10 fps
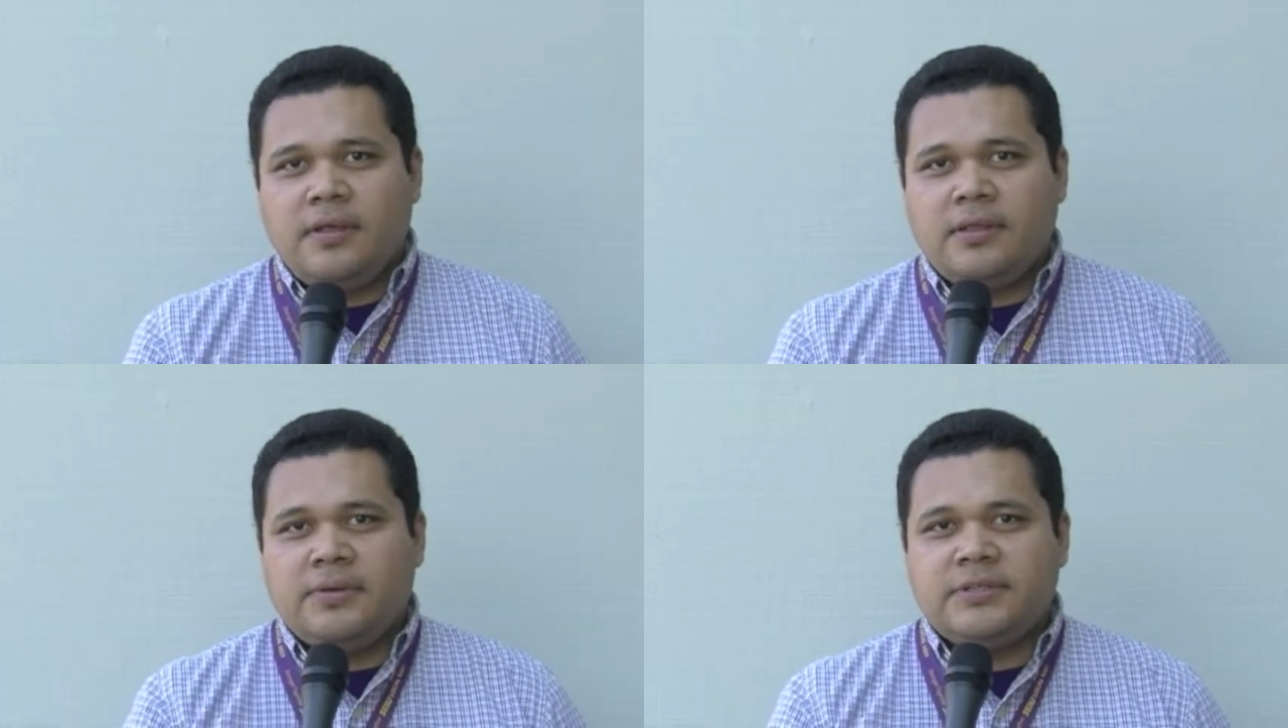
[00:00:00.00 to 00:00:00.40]

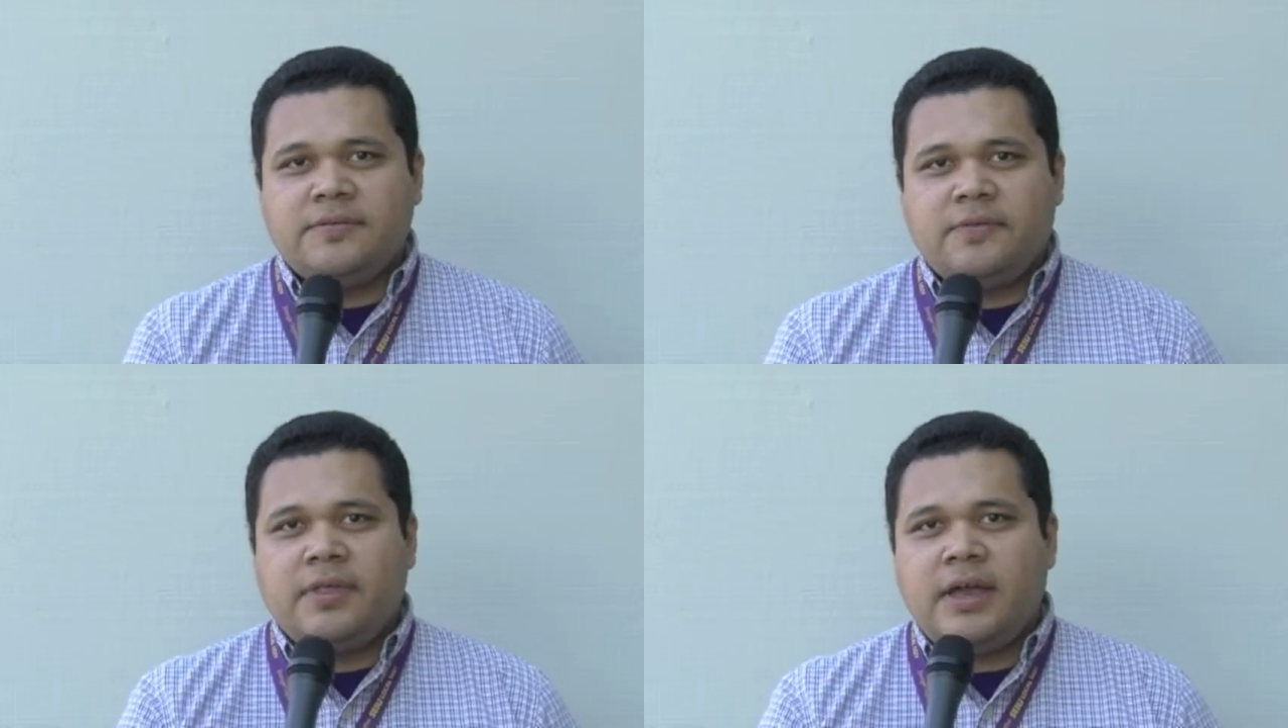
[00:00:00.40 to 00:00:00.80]
The
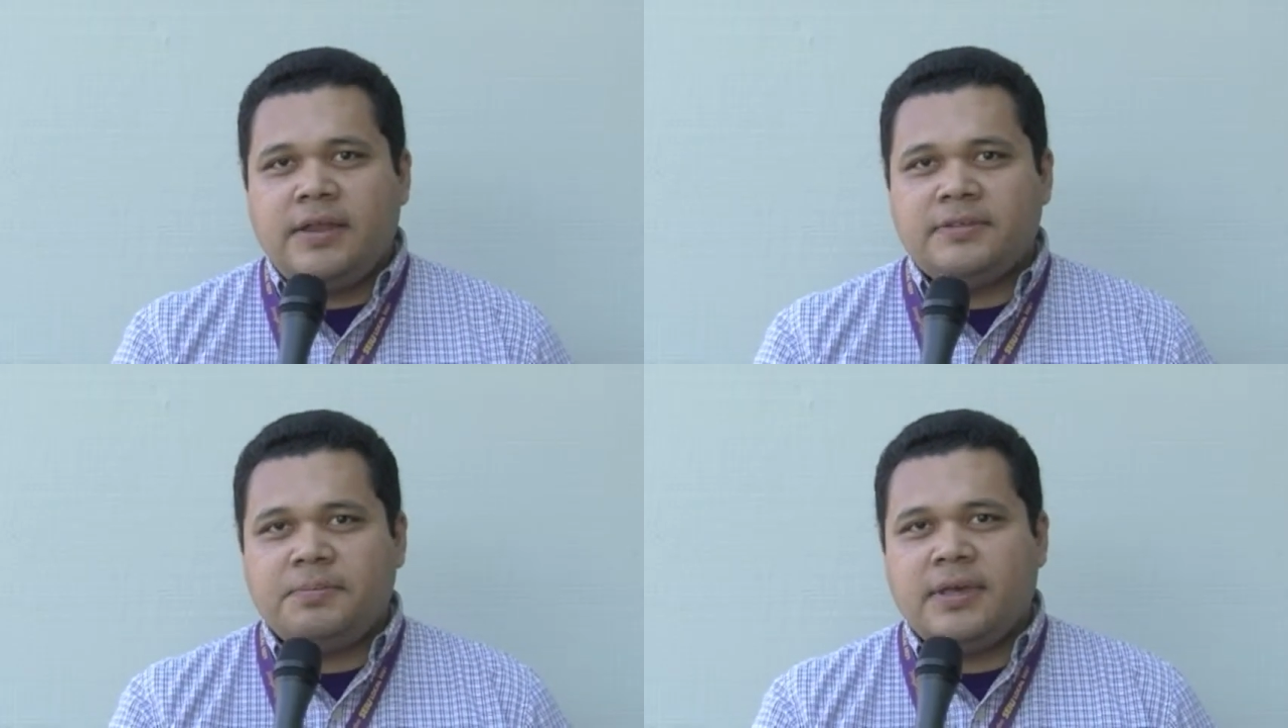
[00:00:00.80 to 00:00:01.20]
reason for
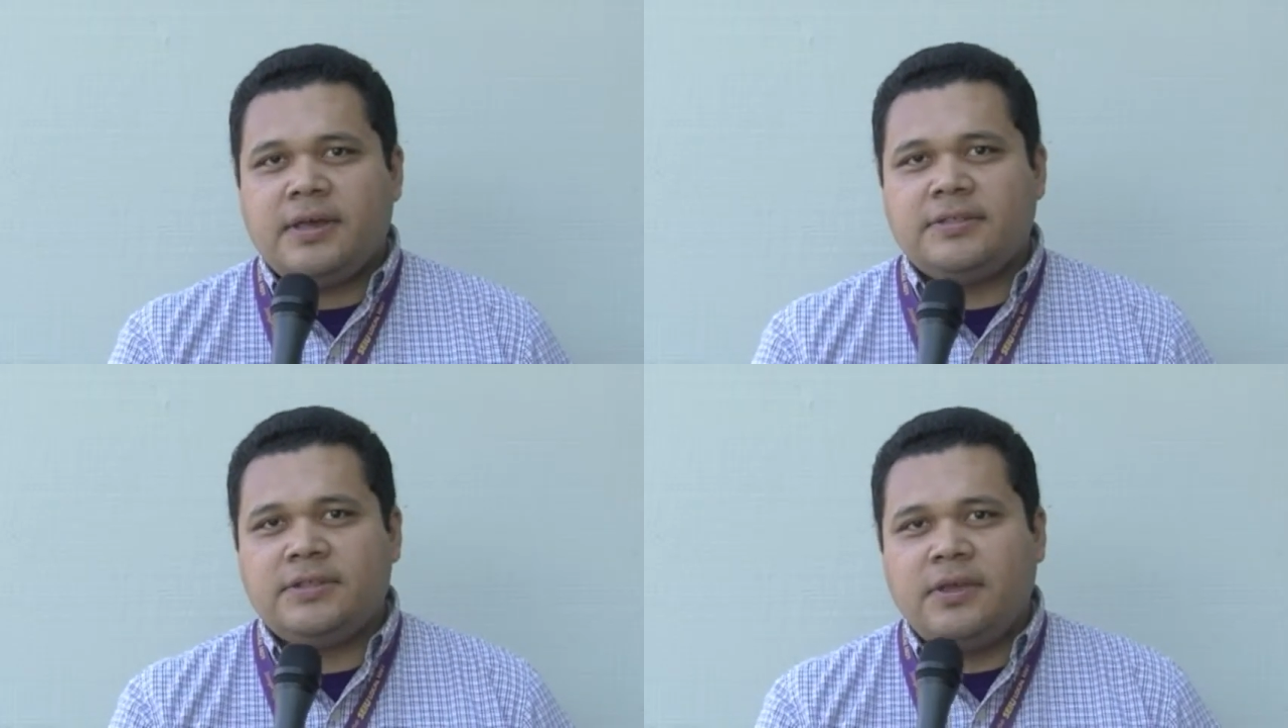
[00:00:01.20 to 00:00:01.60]
that is
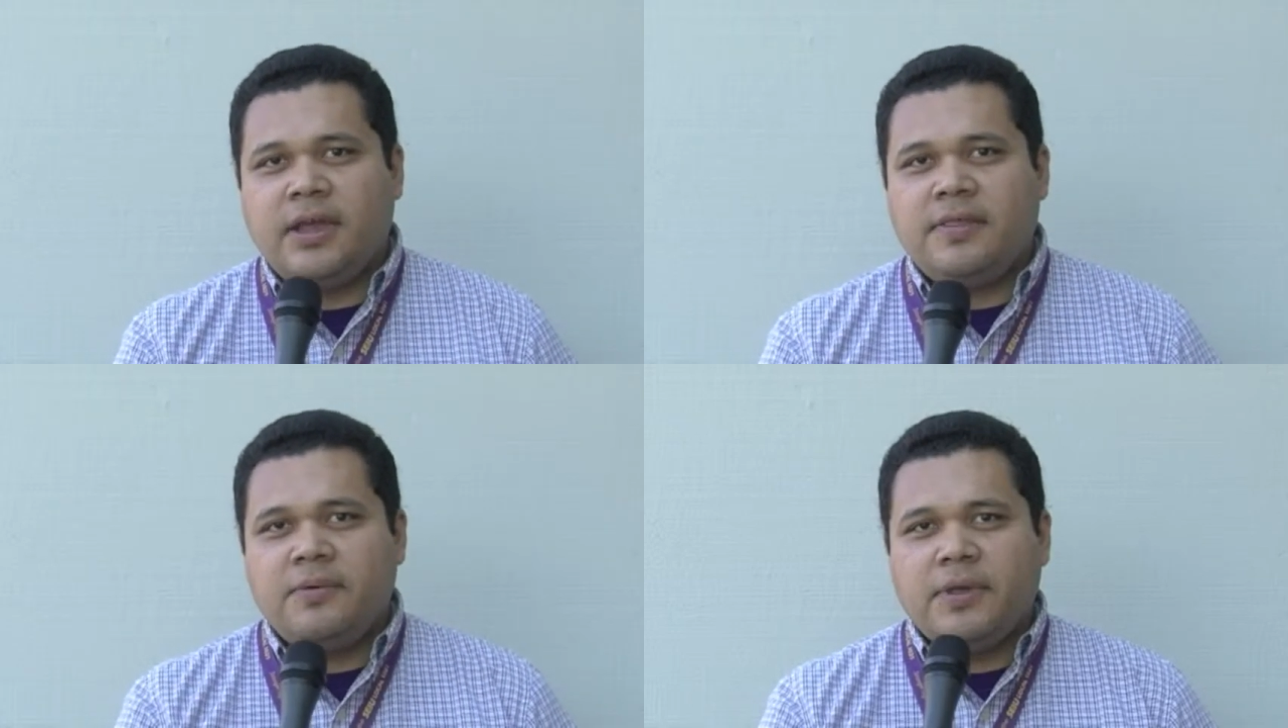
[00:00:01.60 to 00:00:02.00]
because
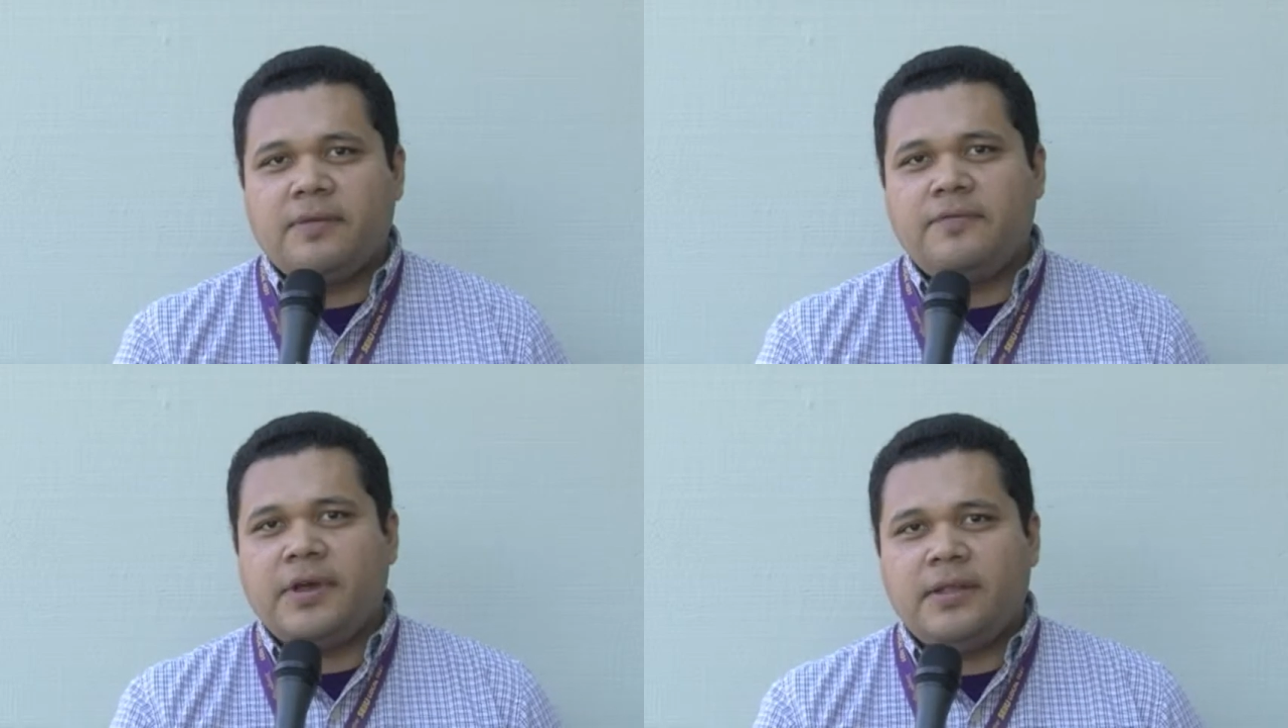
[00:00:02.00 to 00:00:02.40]
together we
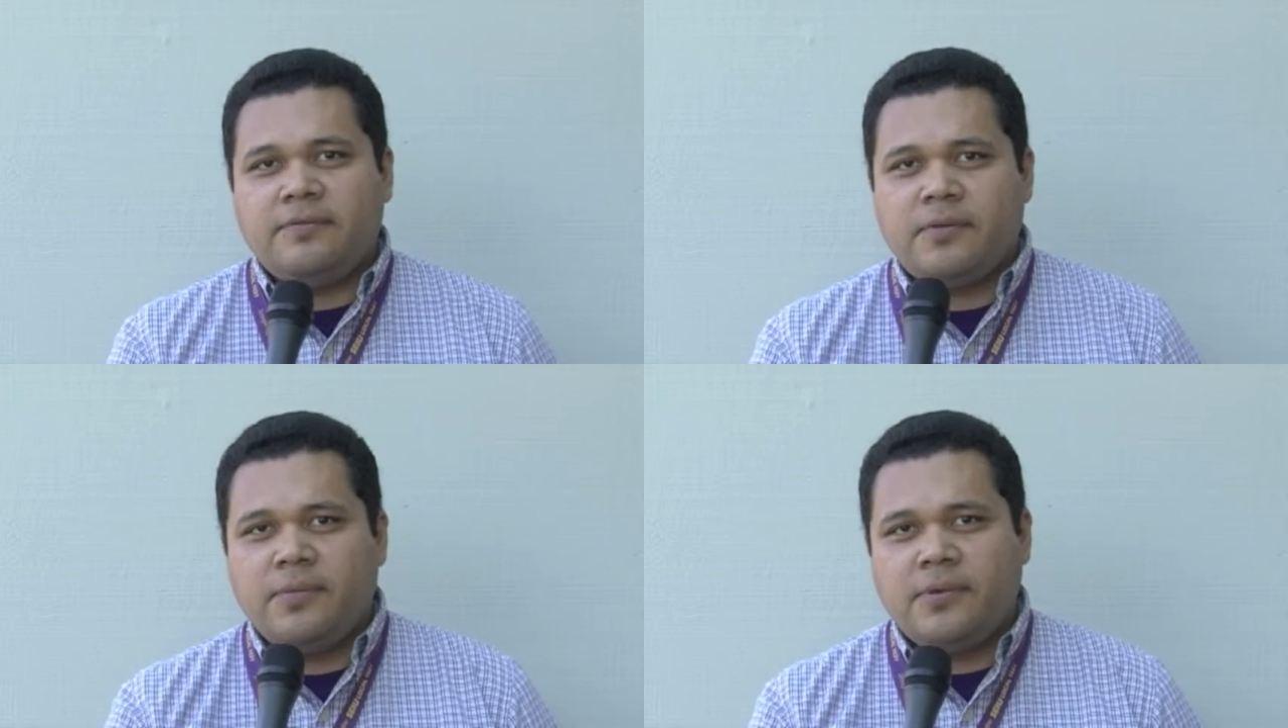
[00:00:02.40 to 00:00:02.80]
can
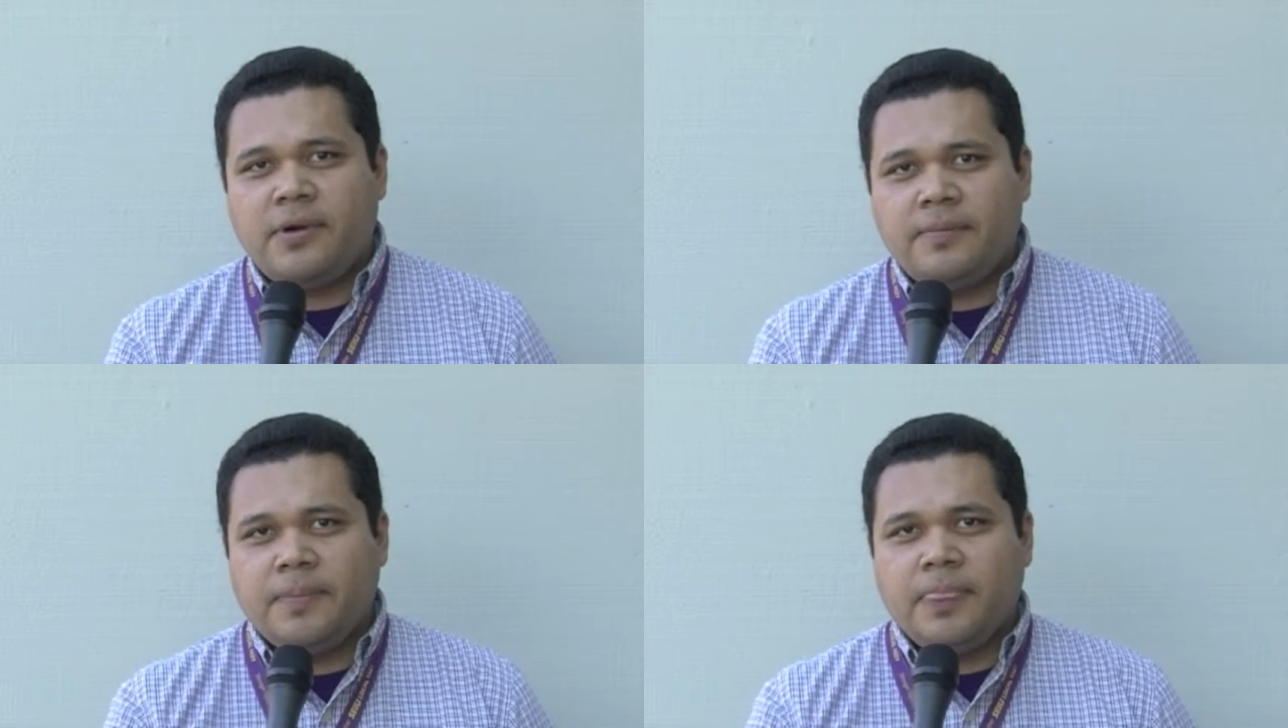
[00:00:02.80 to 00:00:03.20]
fight for
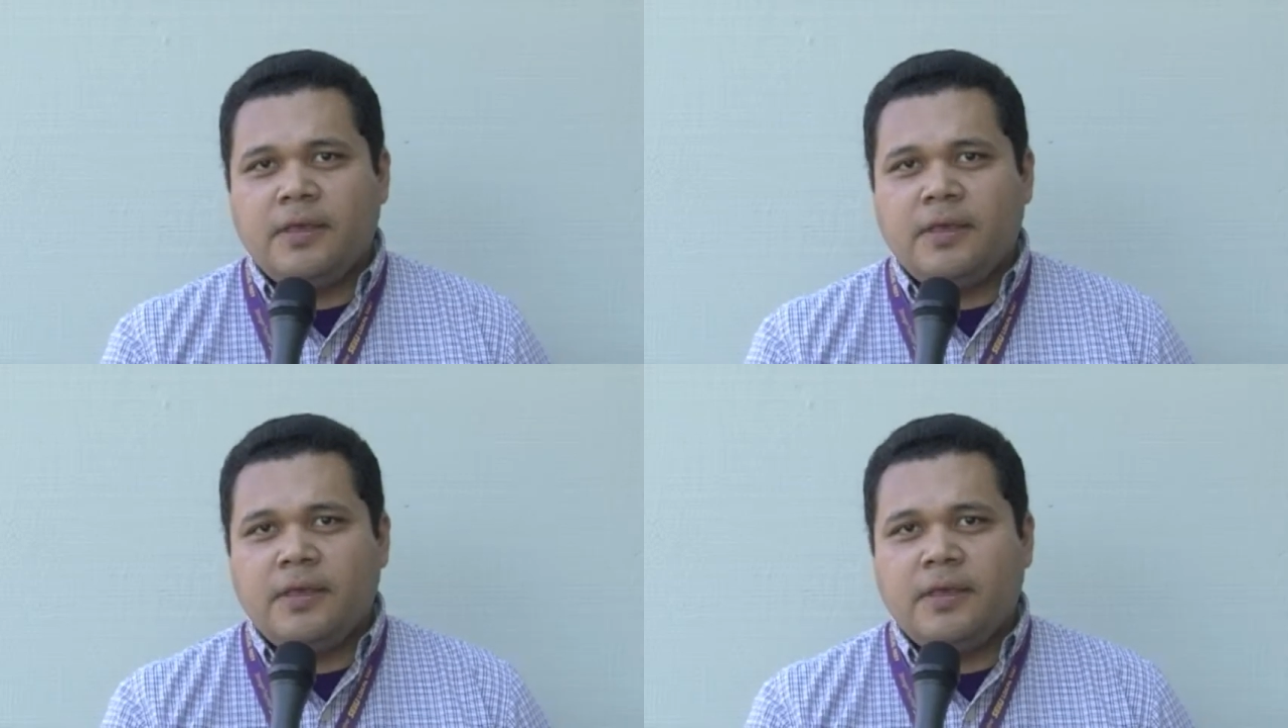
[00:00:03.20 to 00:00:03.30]
more,